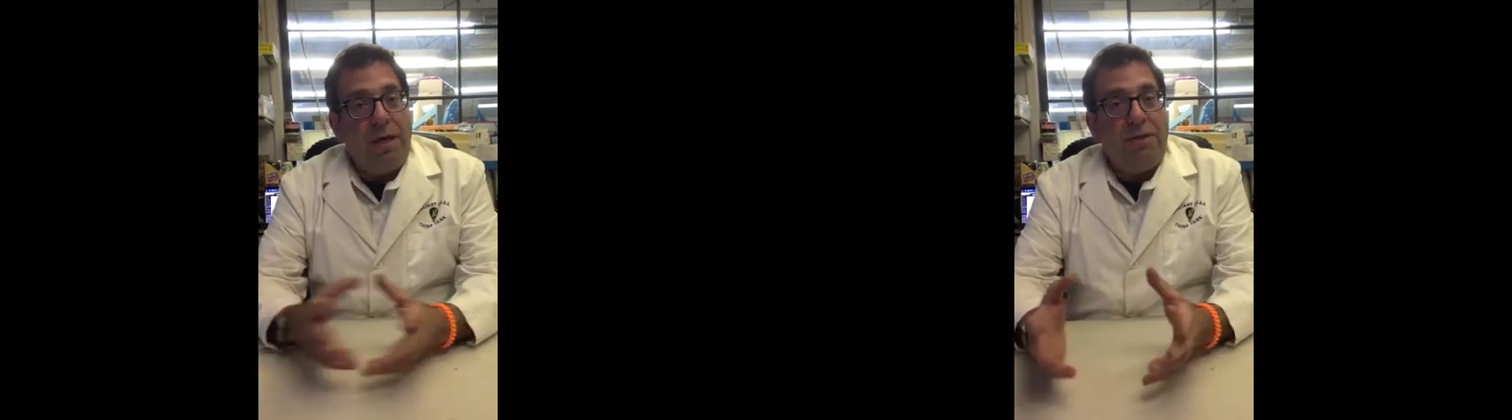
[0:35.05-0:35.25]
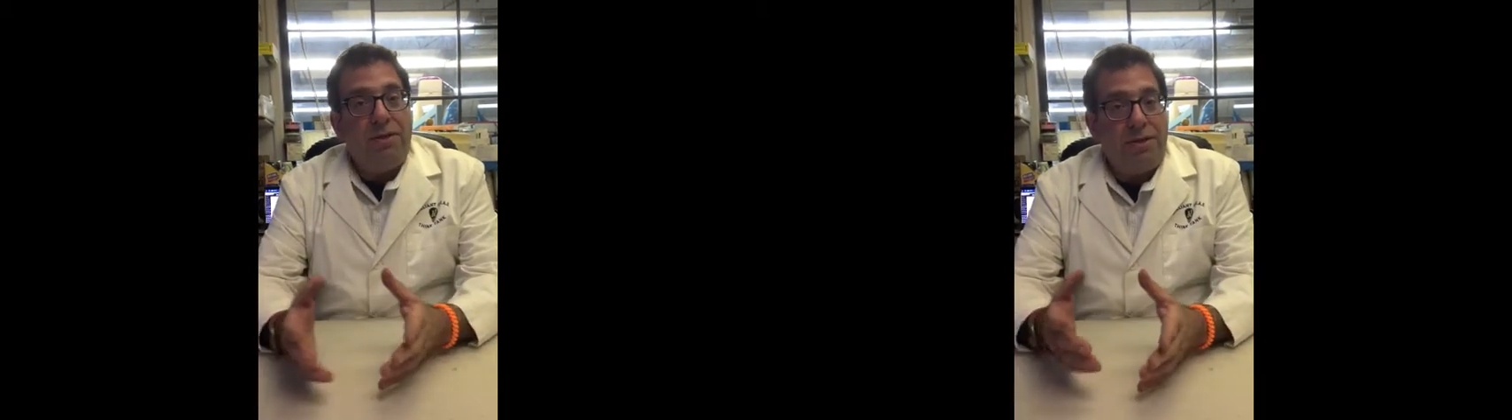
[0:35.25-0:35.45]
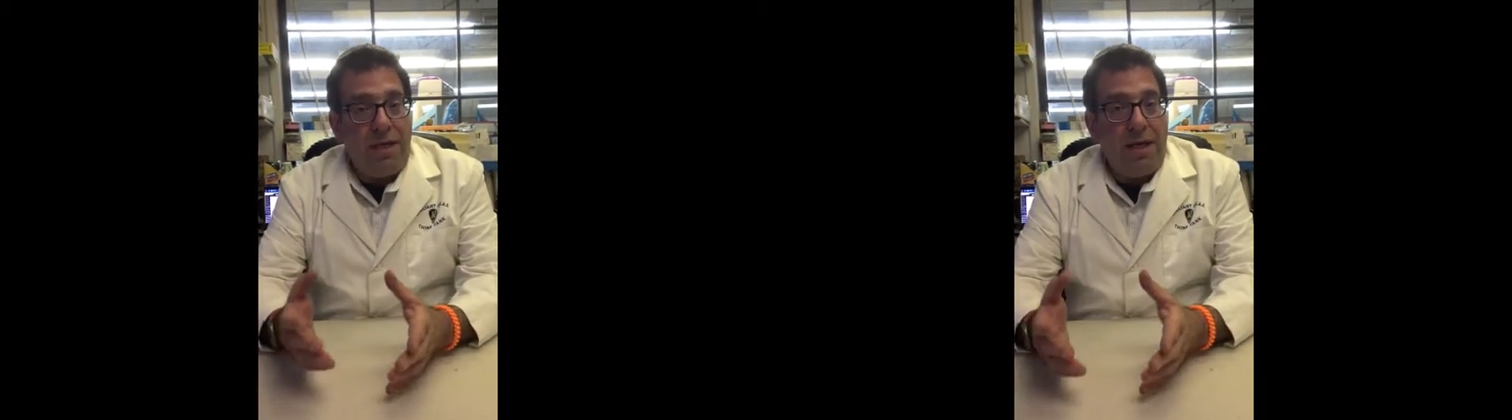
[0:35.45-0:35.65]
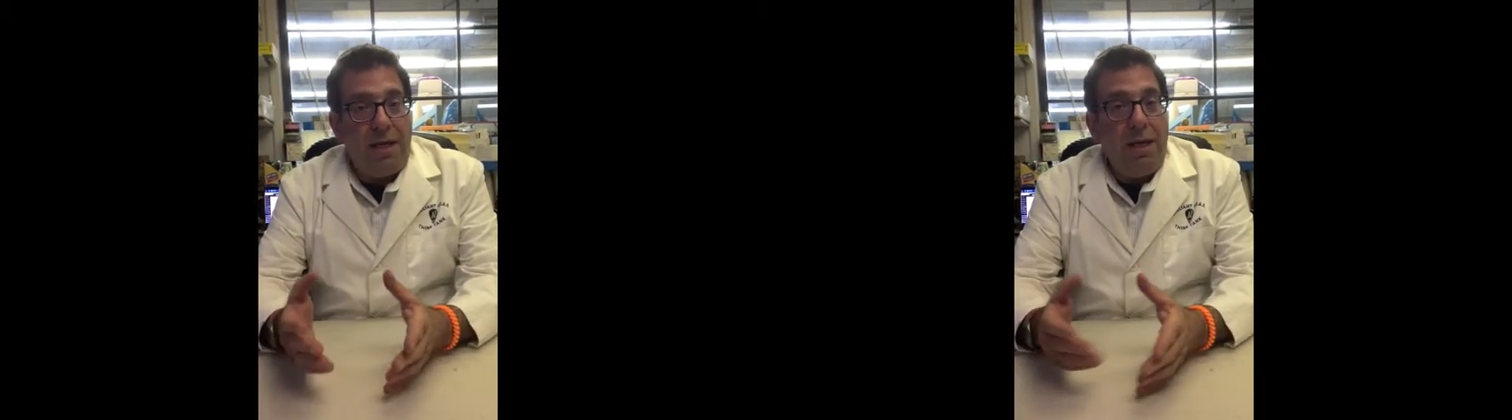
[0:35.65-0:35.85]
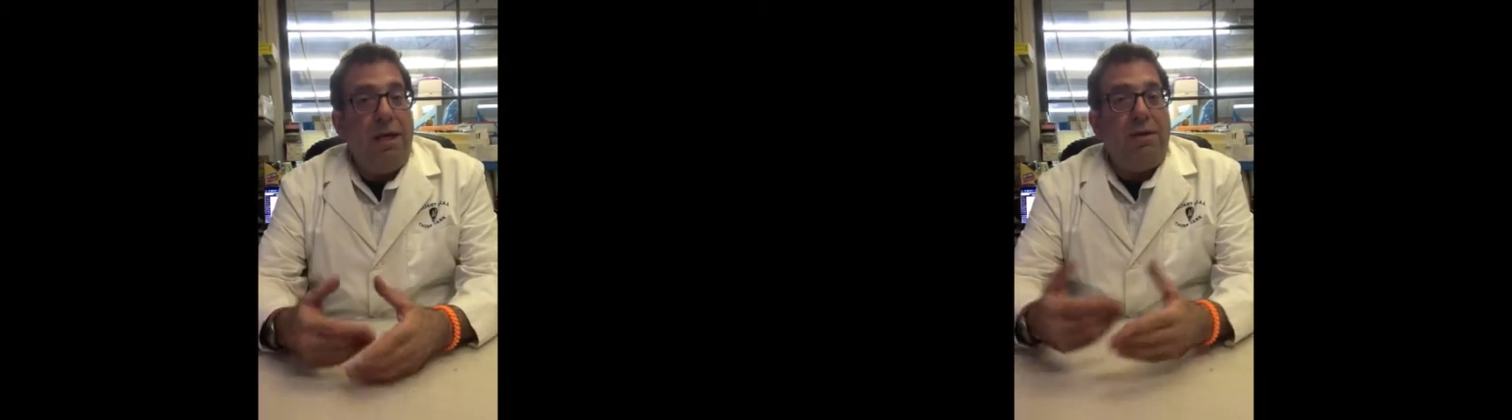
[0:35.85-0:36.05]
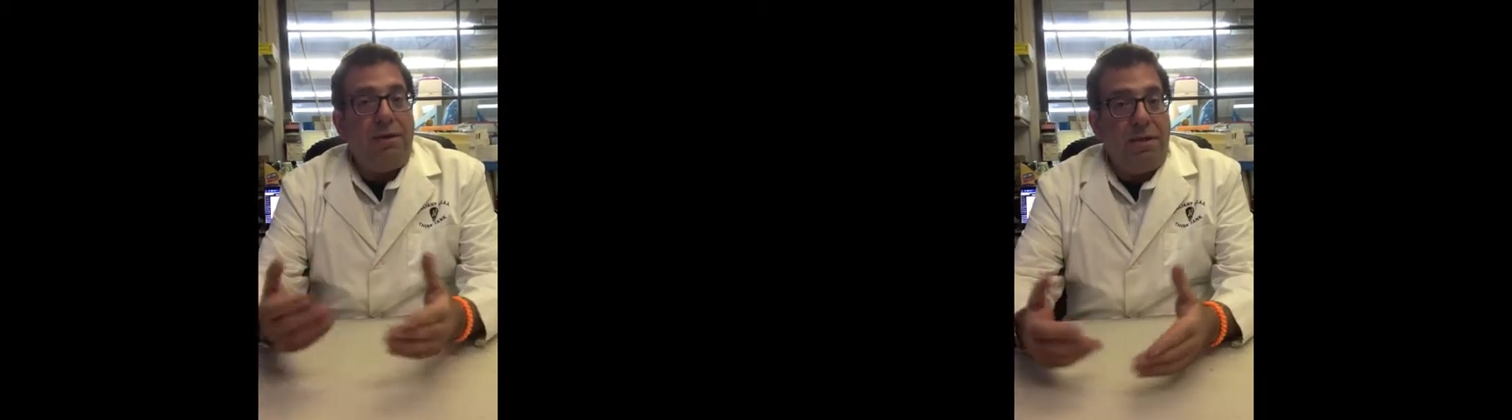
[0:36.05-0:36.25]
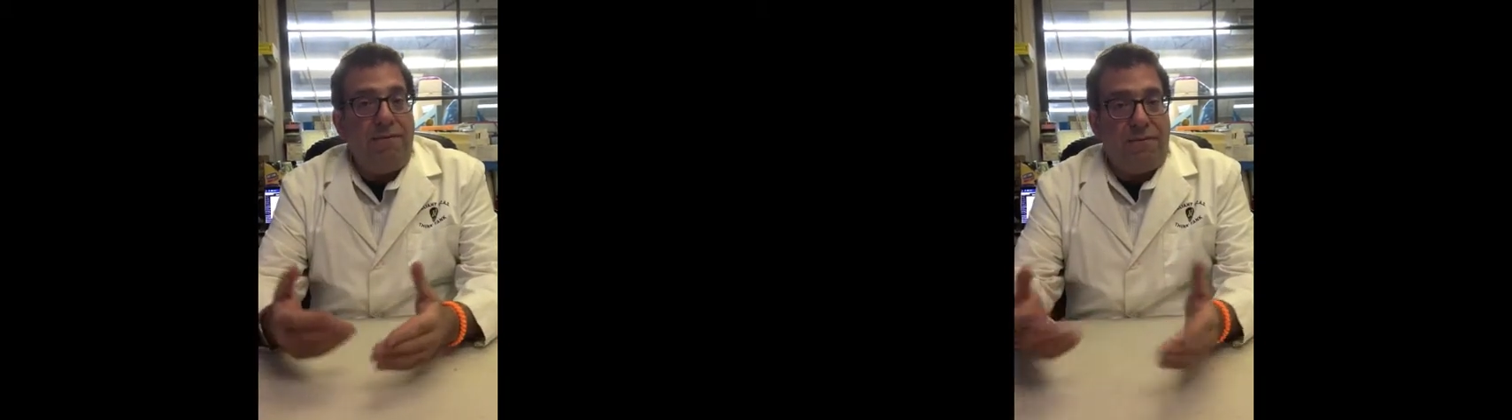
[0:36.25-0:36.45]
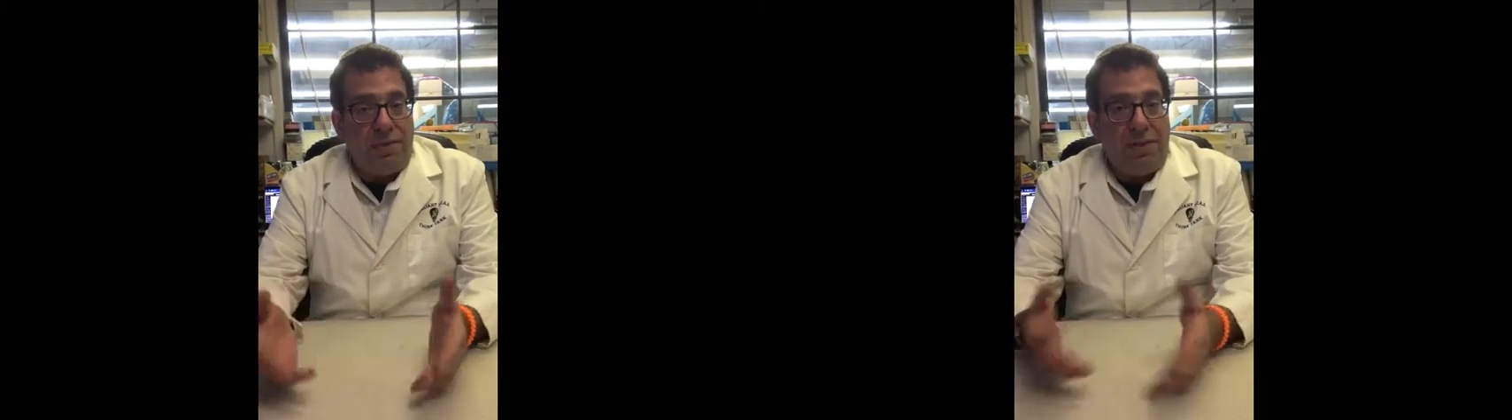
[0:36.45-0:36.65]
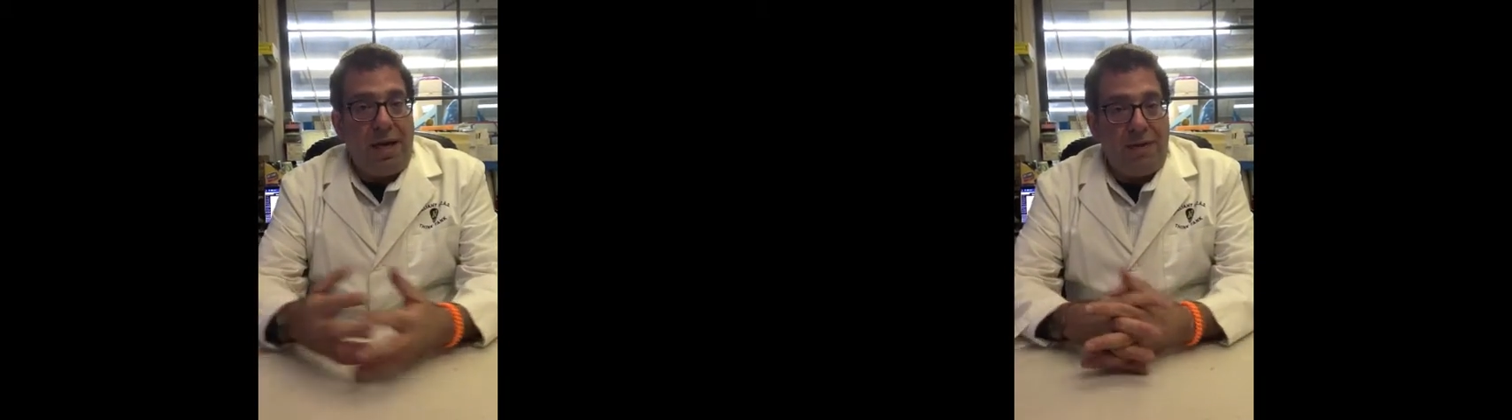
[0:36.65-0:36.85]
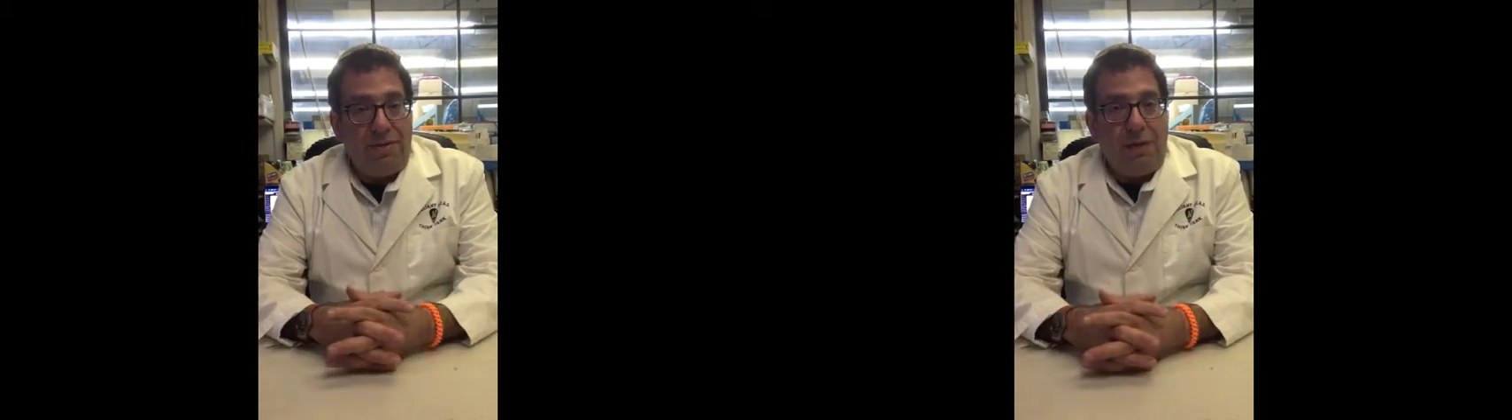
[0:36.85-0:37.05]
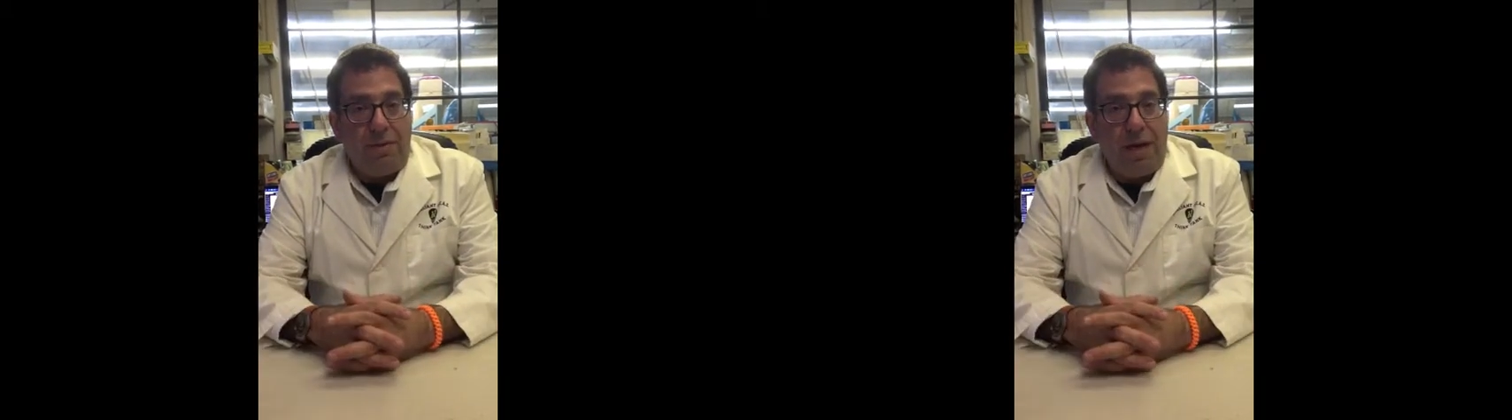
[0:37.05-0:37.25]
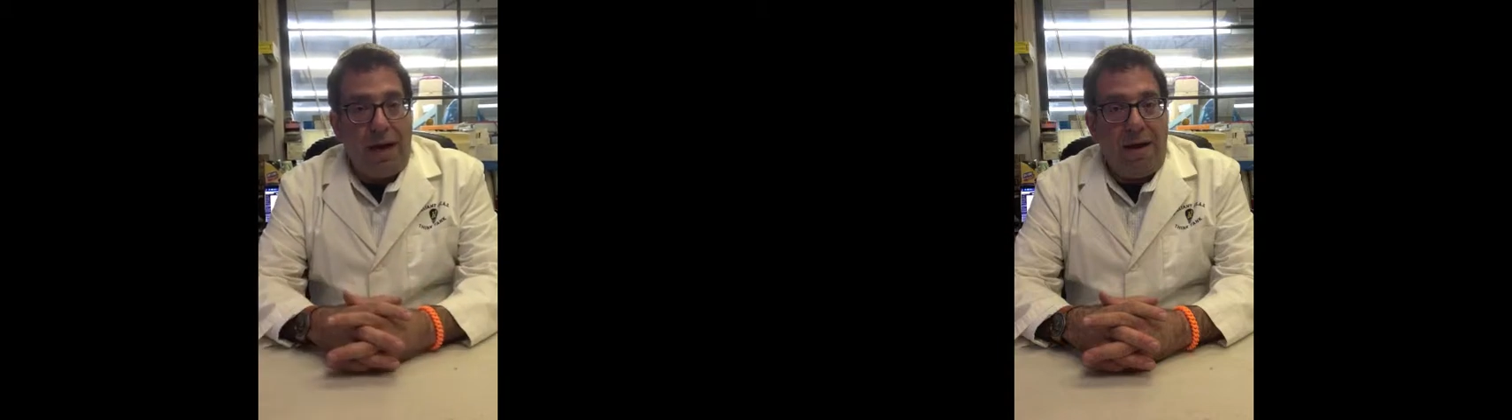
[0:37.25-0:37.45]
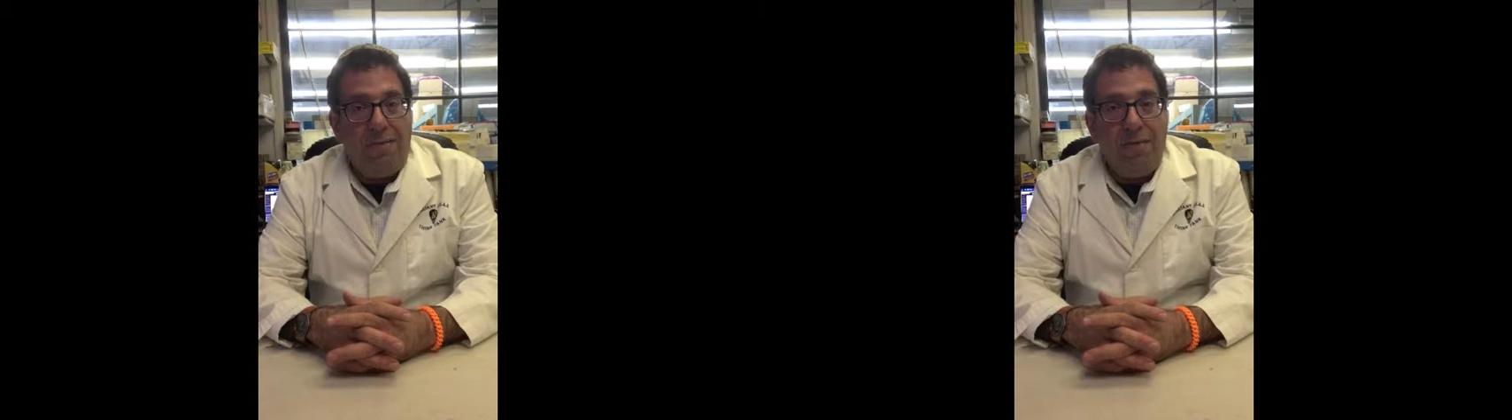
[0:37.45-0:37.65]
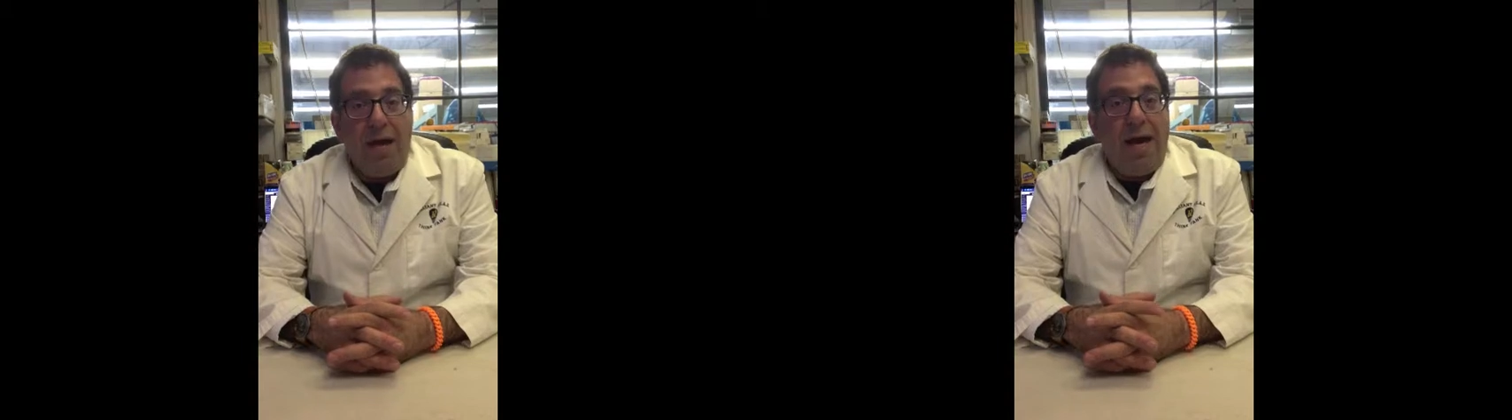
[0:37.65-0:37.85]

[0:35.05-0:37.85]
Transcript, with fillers: to see the different styles that we have.